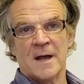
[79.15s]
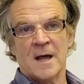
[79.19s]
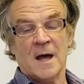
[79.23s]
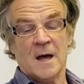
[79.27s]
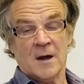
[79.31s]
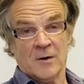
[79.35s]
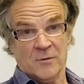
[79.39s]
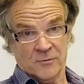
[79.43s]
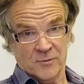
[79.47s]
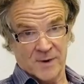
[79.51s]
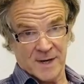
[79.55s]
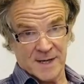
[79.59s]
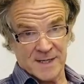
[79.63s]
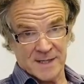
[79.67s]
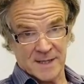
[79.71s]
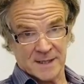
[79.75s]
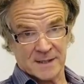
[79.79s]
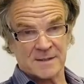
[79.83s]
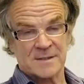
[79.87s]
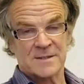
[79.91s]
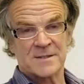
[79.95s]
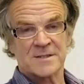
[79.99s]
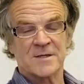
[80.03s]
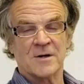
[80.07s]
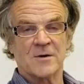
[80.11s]

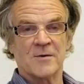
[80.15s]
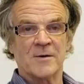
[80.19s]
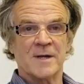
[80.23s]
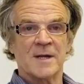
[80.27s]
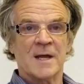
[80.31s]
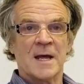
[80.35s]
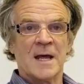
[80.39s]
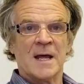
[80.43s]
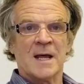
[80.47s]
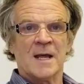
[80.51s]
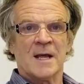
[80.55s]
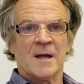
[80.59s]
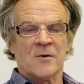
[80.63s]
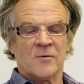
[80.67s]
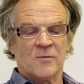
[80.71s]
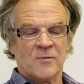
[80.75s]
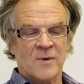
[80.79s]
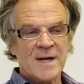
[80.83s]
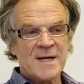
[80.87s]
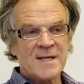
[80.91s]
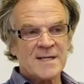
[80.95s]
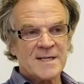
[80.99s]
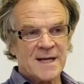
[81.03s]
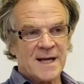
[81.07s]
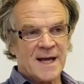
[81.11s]
reading.
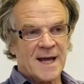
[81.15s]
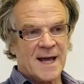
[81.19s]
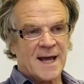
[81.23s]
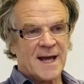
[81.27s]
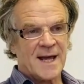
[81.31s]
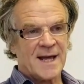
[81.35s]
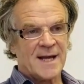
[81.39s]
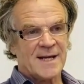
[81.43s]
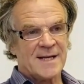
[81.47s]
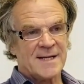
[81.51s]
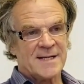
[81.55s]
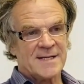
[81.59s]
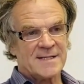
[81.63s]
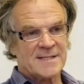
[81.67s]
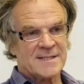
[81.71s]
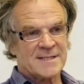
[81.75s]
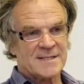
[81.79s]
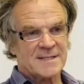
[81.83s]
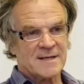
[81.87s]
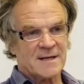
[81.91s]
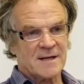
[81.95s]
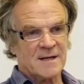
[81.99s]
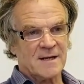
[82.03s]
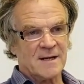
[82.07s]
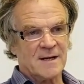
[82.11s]
Reading
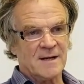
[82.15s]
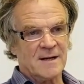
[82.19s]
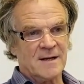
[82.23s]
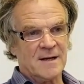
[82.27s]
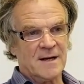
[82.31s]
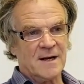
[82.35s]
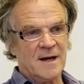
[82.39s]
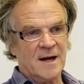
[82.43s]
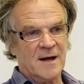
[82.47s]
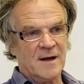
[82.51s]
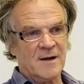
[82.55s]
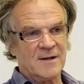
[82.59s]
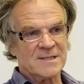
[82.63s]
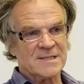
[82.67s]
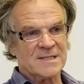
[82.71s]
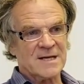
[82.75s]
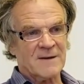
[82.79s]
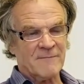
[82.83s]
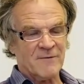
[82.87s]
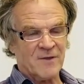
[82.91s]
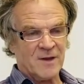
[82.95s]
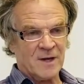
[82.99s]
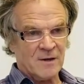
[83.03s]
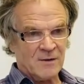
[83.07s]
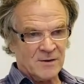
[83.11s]
is
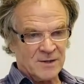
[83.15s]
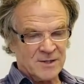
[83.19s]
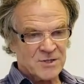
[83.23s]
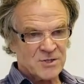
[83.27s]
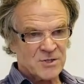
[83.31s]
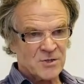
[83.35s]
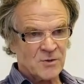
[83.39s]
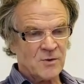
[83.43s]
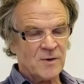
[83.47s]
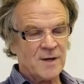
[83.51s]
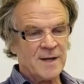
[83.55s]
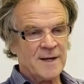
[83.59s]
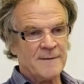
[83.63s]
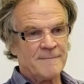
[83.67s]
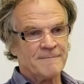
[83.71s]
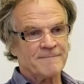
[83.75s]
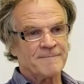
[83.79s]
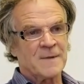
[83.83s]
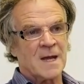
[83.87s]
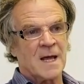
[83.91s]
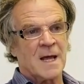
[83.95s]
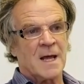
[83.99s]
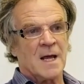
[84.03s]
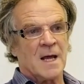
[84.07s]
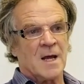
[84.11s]
something I enjoy.
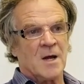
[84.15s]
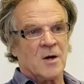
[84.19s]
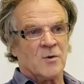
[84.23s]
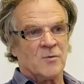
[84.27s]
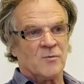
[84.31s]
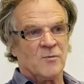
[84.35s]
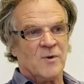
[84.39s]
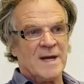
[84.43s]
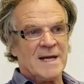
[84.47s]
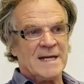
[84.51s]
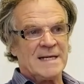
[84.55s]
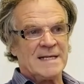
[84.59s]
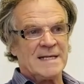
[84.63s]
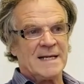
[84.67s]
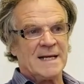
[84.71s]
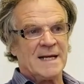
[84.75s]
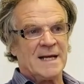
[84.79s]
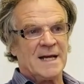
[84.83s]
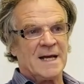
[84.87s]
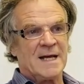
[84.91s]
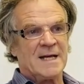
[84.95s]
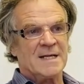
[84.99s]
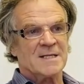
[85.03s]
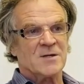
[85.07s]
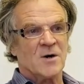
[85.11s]
Reading
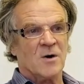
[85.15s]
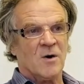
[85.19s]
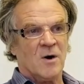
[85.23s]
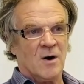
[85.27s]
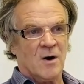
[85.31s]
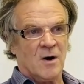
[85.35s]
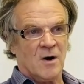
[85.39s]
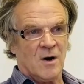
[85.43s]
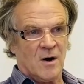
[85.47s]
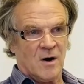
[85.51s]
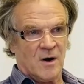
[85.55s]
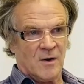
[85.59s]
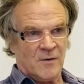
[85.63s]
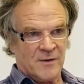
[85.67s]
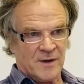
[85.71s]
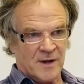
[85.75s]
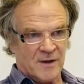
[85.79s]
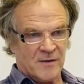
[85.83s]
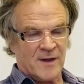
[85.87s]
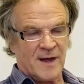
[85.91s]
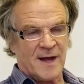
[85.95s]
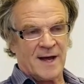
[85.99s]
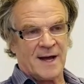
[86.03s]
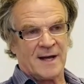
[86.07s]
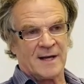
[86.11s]
is, on the
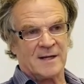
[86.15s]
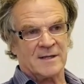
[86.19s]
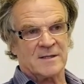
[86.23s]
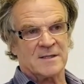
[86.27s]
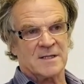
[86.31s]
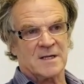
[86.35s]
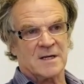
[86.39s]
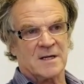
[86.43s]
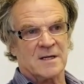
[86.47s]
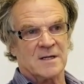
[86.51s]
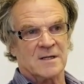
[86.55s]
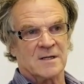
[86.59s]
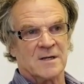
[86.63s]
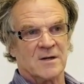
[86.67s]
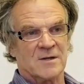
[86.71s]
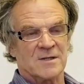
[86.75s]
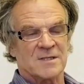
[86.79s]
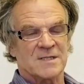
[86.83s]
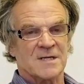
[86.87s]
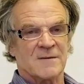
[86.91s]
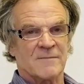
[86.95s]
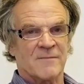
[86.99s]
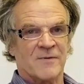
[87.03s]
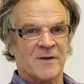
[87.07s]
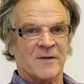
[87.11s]
other hand, not
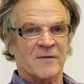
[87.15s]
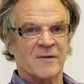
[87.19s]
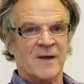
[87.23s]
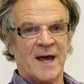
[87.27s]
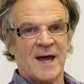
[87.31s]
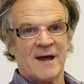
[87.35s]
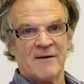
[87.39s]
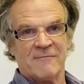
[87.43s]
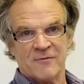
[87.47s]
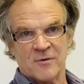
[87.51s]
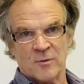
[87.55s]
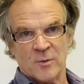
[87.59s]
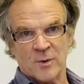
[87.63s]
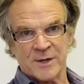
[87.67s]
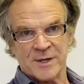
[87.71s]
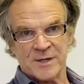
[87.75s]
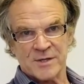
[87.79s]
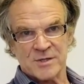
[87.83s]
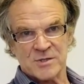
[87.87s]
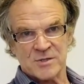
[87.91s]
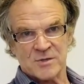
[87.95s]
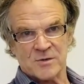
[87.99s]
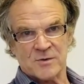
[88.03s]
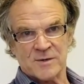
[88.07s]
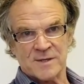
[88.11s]
something that everyone
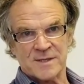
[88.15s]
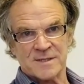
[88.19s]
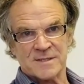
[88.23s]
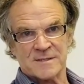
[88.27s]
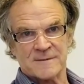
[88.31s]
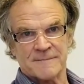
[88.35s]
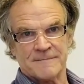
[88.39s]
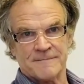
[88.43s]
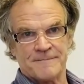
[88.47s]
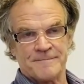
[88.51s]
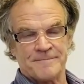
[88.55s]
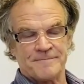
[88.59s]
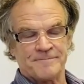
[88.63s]
enjoys.